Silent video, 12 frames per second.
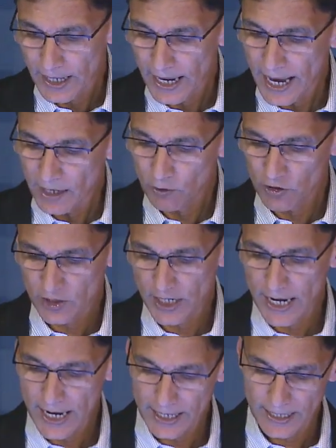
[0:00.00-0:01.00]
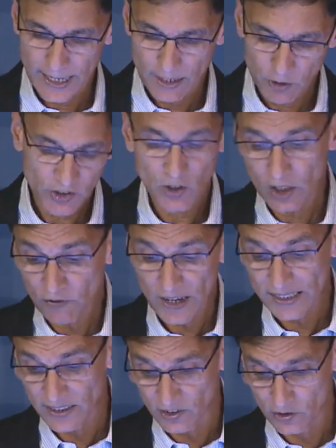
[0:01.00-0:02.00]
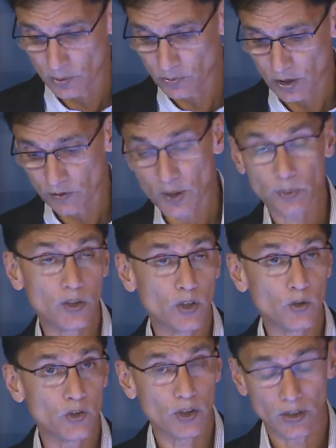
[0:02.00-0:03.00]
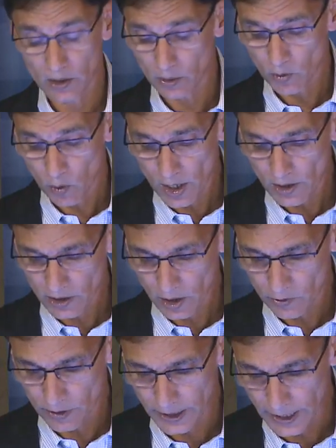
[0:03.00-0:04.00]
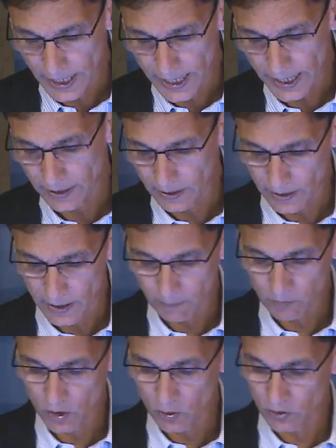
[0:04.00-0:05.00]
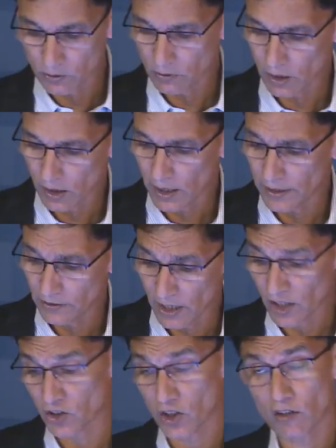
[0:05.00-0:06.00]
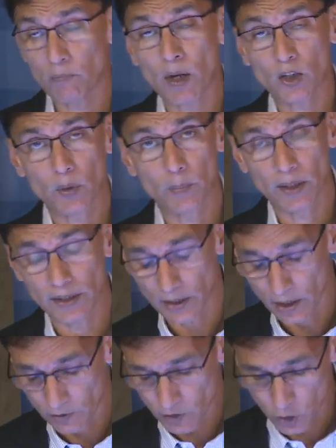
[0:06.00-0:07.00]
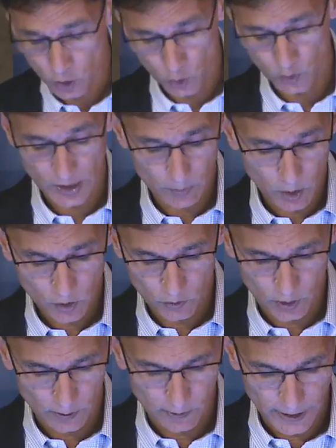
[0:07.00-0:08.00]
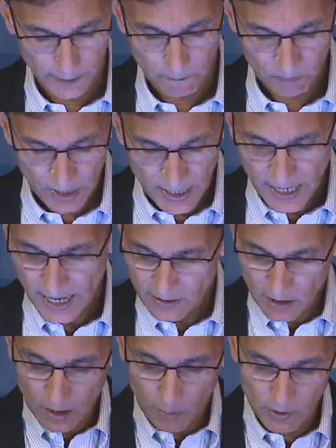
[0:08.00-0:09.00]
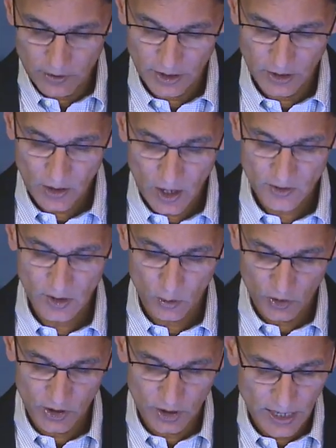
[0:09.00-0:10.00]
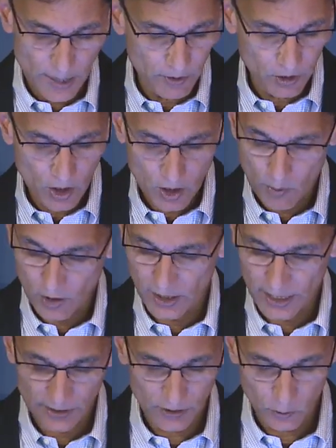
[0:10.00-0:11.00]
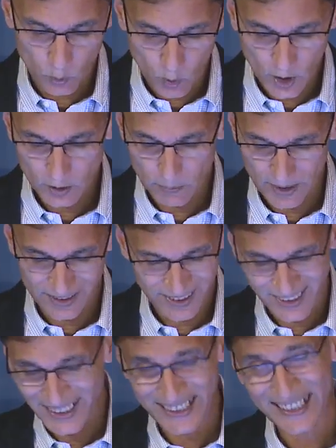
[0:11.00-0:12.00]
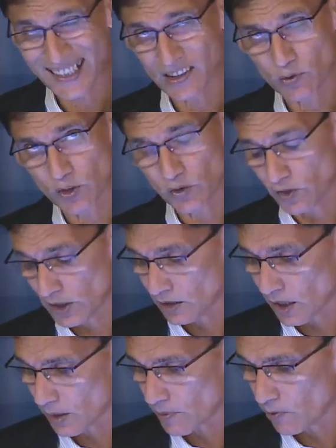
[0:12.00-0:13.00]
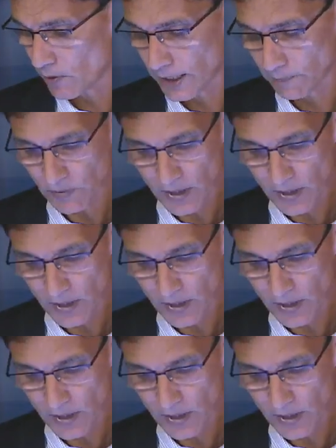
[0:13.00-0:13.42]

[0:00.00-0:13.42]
And which can, which has got effect in terms of substitution, in terms of oil recovery and, uh, you know, uh, and reduction of parts per million of CO2 in the atmosphere, right? And some numbers on the cost are out here. Happy to talk about it later if you want, but these are details which we can talk about, right?